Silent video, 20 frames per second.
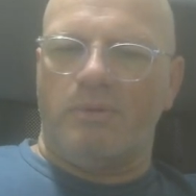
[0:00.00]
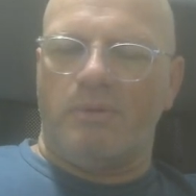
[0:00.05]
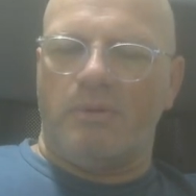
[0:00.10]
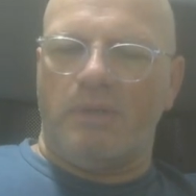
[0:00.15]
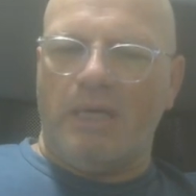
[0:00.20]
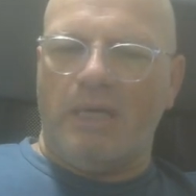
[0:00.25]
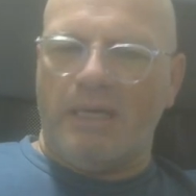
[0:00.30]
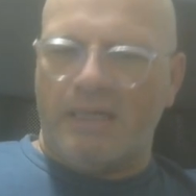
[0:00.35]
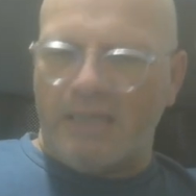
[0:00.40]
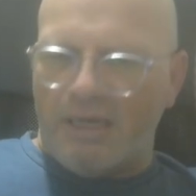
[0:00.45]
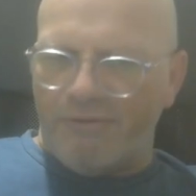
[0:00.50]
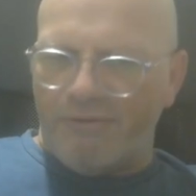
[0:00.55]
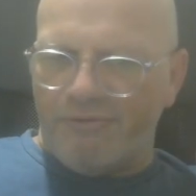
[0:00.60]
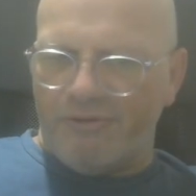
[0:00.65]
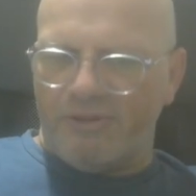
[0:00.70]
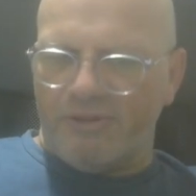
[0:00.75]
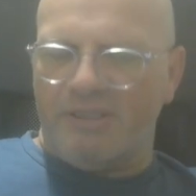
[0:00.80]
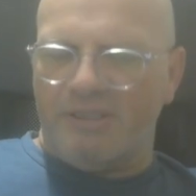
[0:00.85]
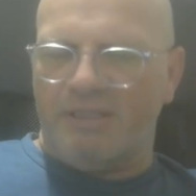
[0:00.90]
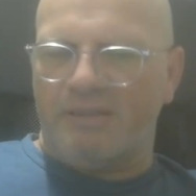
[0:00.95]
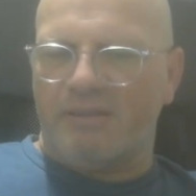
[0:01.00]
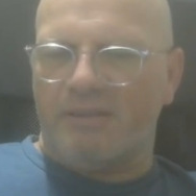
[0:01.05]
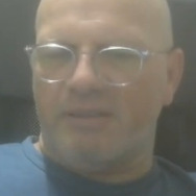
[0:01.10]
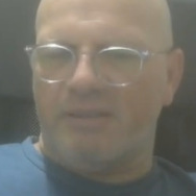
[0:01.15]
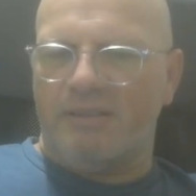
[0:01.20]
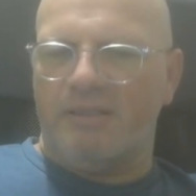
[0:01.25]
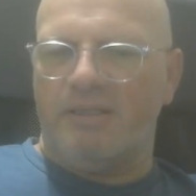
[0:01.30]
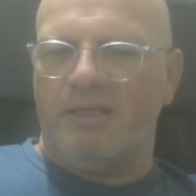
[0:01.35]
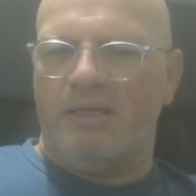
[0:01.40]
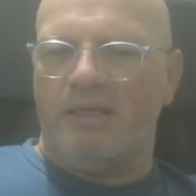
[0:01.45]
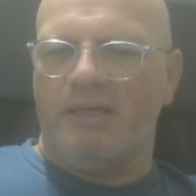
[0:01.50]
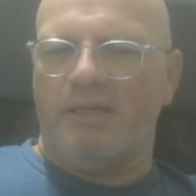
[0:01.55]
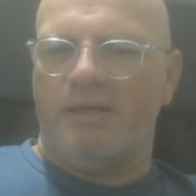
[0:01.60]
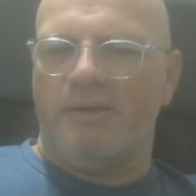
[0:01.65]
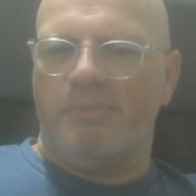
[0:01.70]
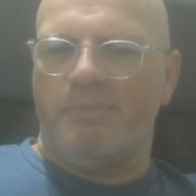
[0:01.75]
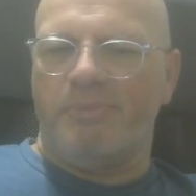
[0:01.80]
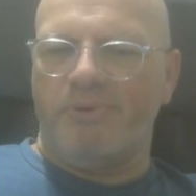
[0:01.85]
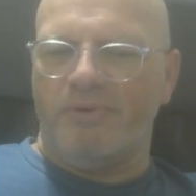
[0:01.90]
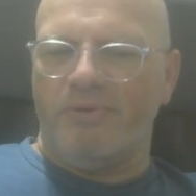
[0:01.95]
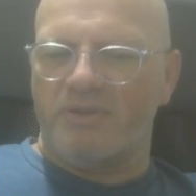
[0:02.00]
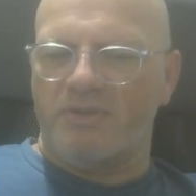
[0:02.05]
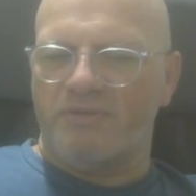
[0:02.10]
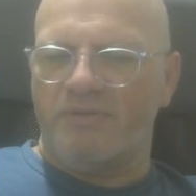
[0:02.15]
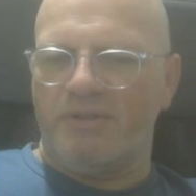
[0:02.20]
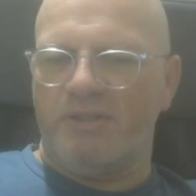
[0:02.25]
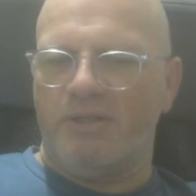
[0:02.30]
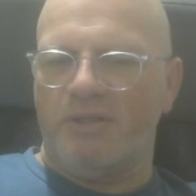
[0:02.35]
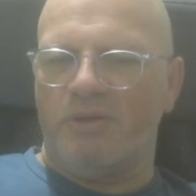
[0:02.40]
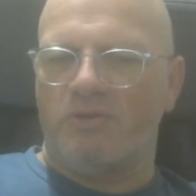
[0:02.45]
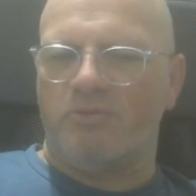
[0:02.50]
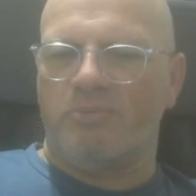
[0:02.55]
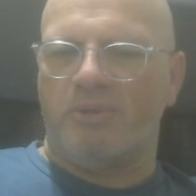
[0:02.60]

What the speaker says: I covered that in previous videos,